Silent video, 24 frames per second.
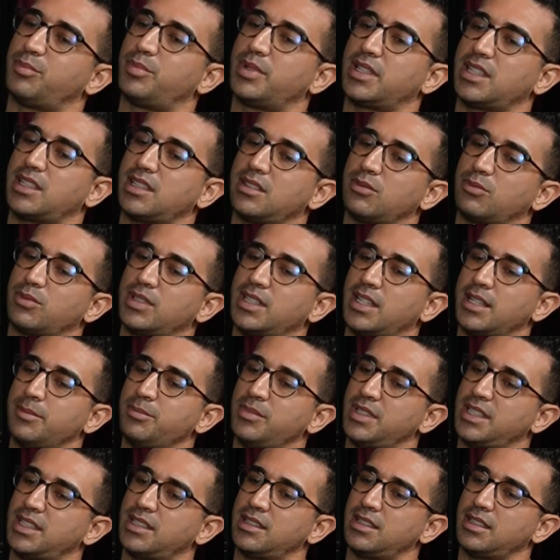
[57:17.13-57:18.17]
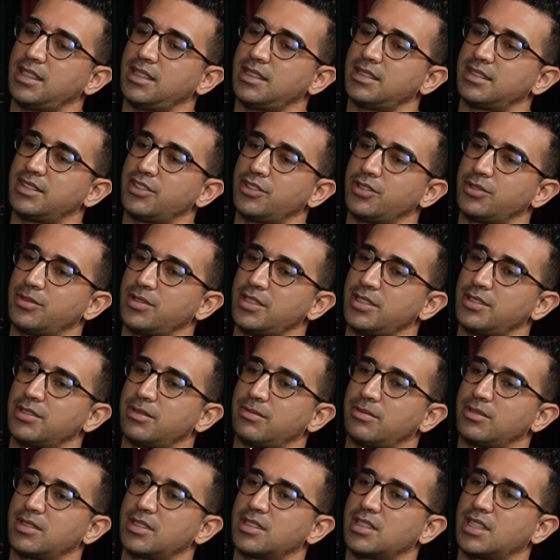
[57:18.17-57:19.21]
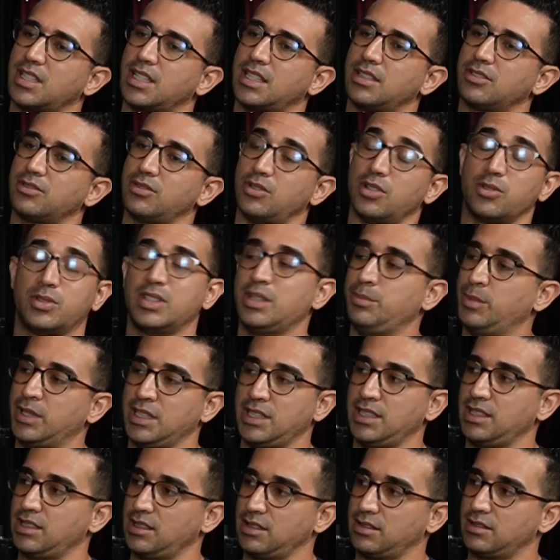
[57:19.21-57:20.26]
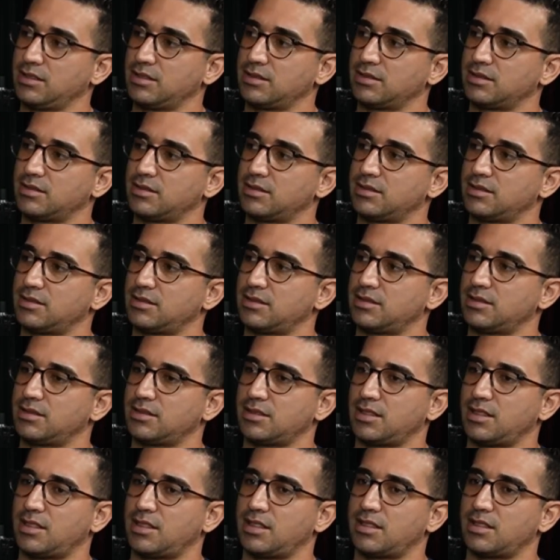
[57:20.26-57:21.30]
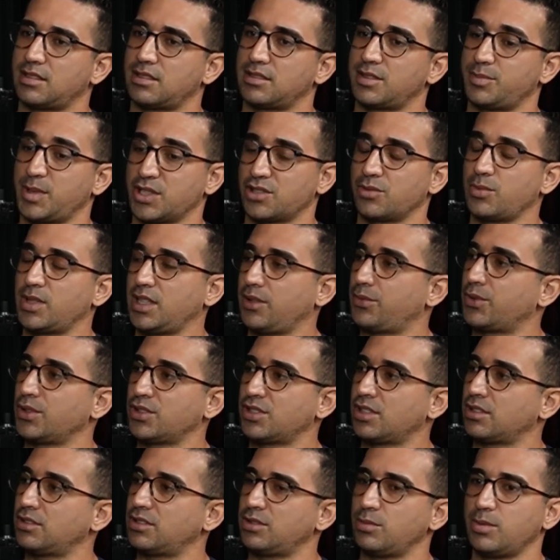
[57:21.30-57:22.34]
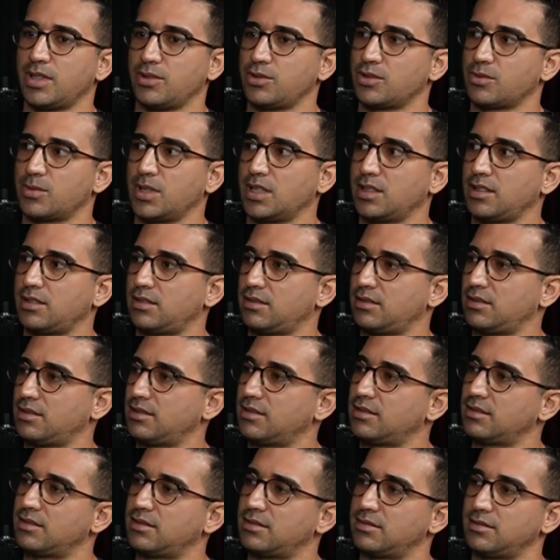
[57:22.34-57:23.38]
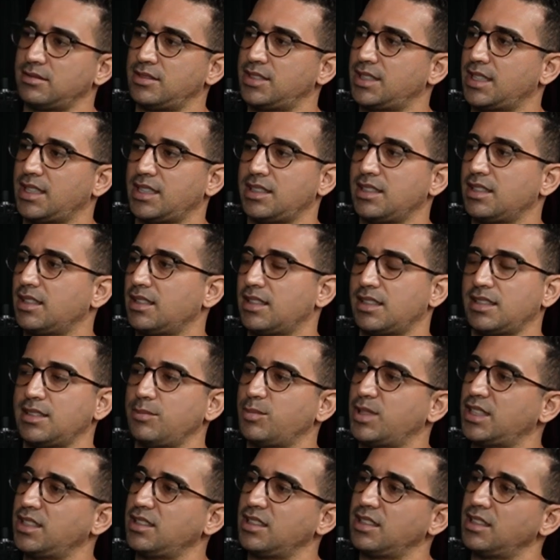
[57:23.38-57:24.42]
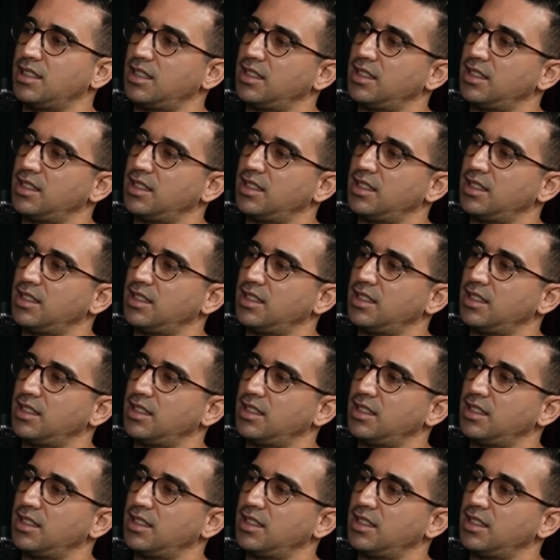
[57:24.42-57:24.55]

But when I'm in a situation where I don't know anybody, especially when I first started Super, I was quiet. I didn't say anything to anybody.